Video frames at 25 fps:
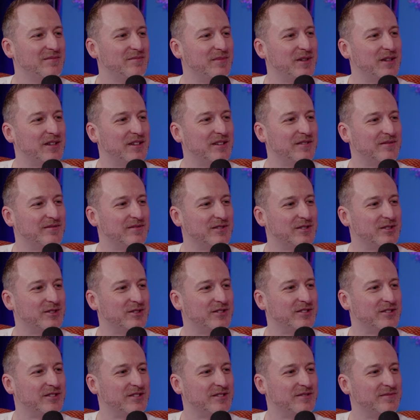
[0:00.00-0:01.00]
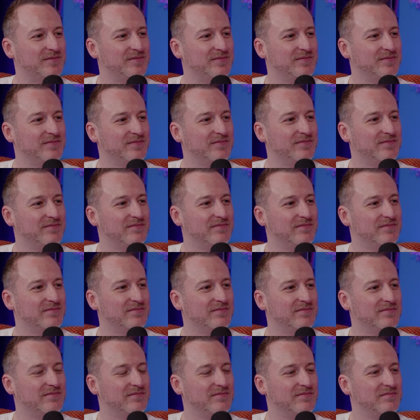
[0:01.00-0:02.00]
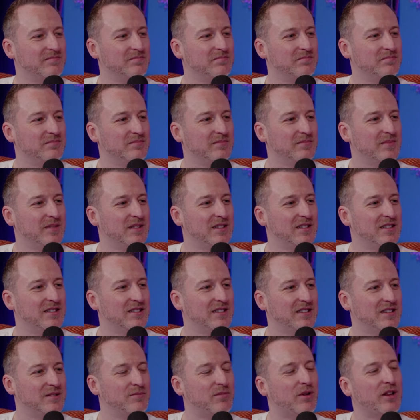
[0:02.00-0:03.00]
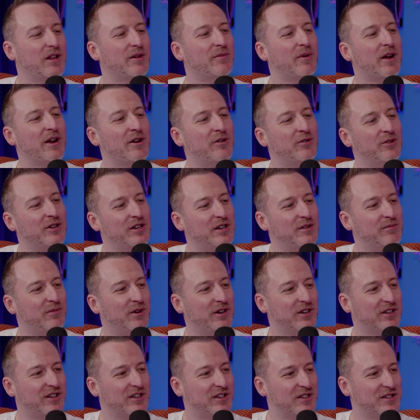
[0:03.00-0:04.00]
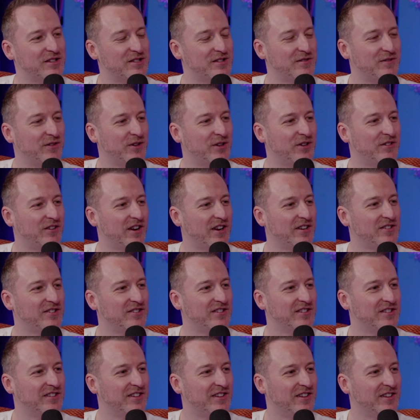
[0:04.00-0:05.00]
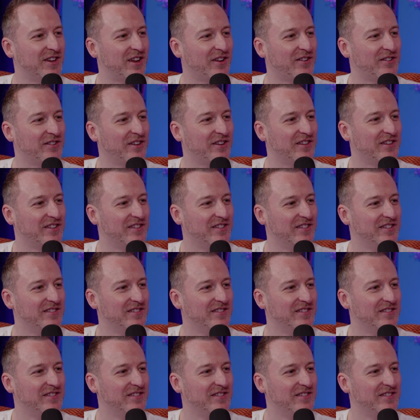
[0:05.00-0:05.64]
Mean him, don't know. What happened to your cousin? Well, he went on to work in the Savoy restaurant in London.